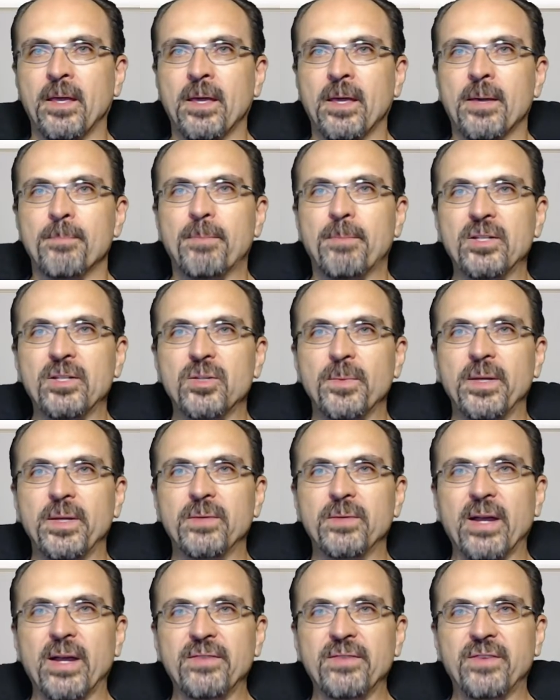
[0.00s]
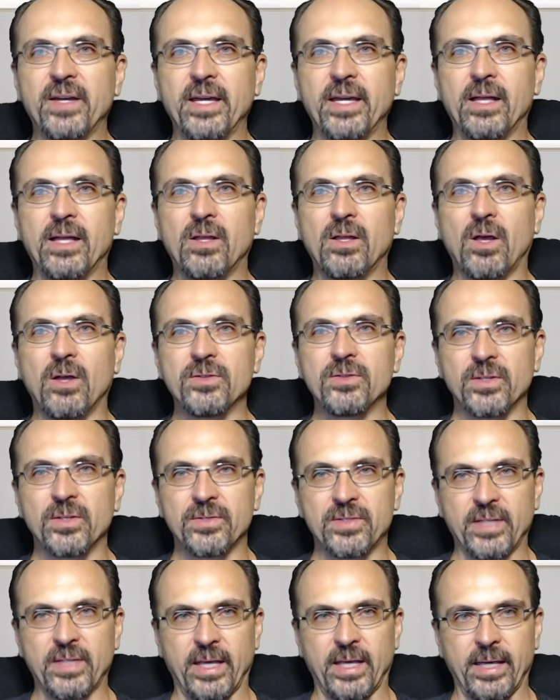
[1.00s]
Benjamin Raphael also
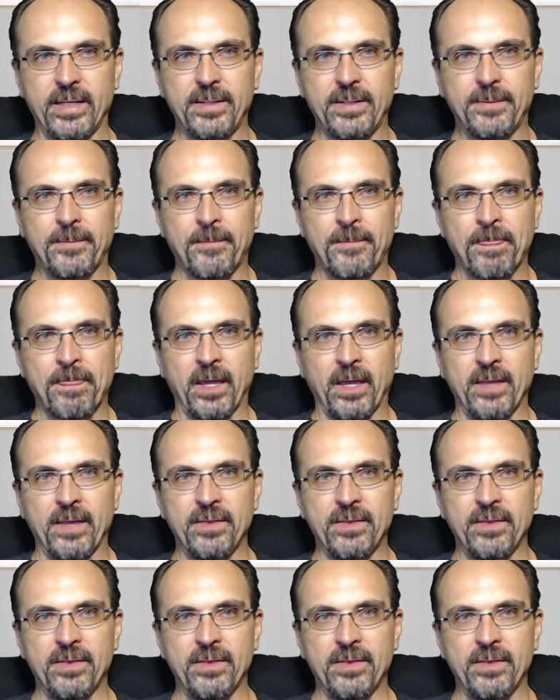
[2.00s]
said, in